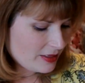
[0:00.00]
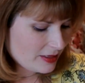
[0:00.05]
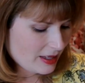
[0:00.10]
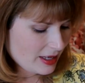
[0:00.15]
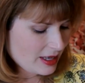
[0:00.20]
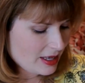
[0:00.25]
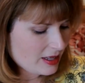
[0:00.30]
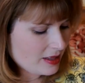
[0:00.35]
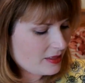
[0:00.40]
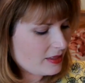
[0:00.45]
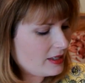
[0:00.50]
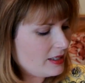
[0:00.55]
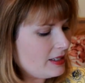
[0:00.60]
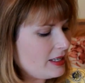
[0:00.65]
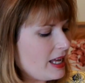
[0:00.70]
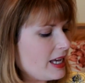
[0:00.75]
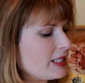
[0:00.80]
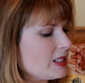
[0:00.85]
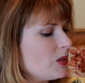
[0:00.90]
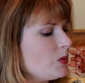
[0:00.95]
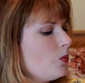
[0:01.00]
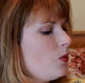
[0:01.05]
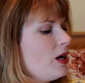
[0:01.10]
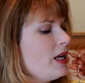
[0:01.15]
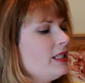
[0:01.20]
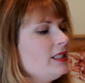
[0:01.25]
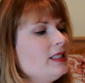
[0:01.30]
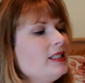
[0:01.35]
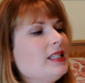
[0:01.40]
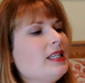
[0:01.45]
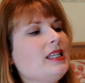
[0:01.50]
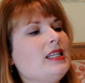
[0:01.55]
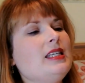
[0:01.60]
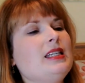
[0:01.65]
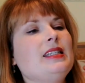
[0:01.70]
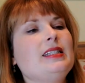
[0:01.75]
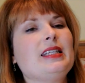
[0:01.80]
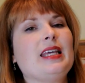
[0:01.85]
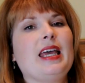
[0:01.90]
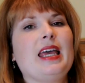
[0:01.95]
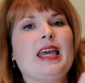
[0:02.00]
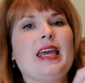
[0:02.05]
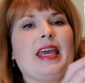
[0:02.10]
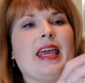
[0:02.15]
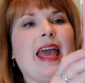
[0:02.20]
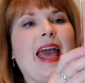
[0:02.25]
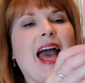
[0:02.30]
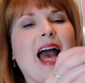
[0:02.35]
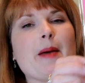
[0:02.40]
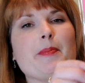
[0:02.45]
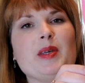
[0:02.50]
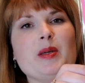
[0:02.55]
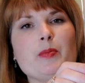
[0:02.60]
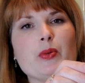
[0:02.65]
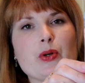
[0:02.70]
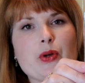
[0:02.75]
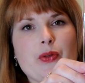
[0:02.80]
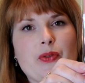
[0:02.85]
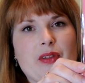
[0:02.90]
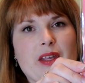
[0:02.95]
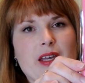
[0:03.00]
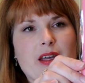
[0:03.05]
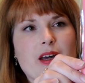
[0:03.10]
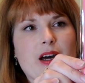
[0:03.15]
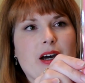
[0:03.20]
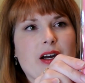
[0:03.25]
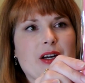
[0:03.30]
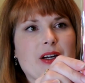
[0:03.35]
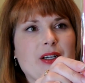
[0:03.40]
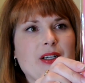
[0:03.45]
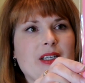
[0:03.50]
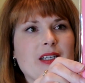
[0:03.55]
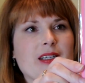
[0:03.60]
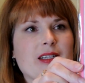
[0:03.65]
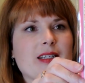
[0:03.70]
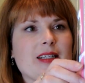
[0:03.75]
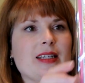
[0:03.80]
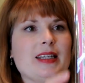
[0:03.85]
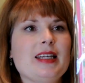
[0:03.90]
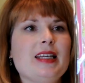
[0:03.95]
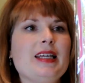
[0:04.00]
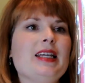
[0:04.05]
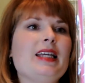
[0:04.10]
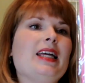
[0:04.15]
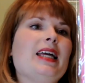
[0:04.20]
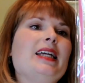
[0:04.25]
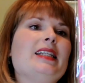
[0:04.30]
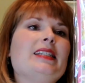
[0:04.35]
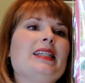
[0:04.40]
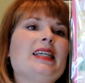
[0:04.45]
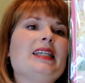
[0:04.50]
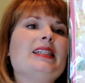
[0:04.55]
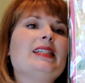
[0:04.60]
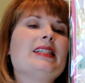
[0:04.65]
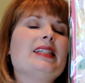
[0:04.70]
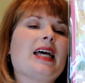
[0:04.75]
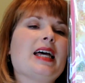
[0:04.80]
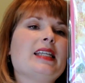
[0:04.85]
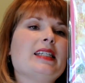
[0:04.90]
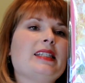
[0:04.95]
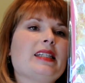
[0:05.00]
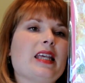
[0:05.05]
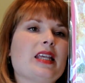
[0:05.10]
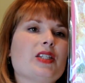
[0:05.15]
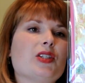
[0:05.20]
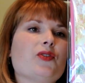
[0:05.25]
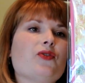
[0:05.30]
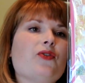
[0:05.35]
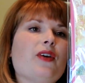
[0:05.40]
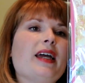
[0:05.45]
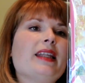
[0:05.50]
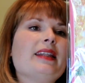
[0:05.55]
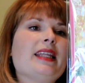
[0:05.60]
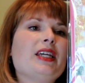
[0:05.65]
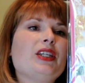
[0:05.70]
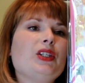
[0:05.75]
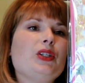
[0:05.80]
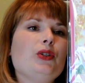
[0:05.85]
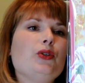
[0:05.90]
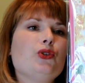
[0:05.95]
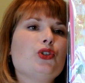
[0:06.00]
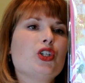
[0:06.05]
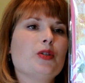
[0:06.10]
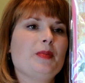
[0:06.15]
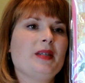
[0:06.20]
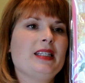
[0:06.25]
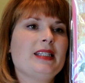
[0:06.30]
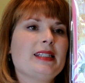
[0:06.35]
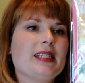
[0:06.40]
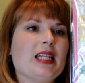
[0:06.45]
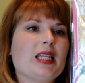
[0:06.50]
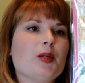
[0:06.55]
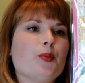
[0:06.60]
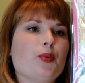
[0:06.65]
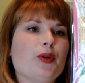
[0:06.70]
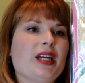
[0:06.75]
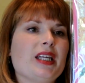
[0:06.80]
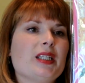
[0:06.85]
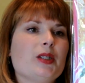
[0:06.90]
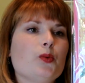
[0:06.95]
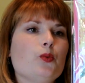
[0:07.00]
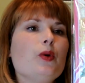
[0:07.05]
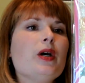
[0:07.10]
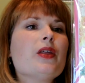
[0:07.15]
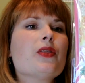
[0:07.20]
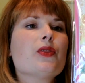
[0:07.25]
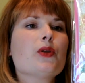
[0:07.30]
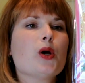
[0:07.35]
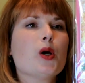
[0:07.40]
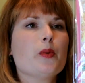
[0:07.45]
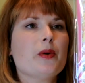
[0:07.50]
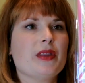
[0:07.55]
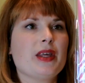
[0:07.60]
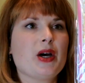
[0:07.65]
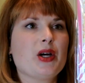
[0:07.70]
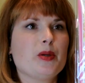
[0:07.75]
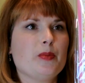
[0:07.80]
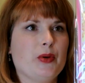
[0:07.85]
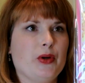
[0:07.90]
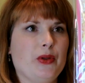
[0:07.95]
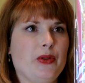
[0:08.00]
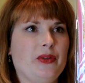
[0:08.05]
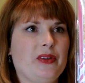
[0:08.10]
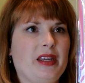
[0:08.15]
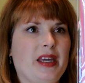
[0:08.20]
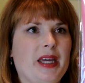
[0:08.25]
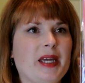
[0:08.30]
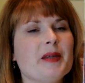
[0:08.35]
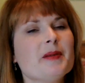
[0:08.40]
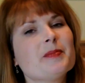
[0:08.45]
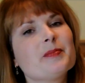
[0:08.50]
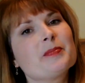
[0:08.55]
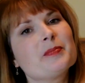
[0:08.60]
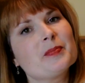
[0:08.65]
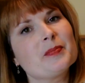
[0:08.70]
Okay, the next one is a happy birthday card. And inside it says, a friend like you should be celebrated with or without a birthday.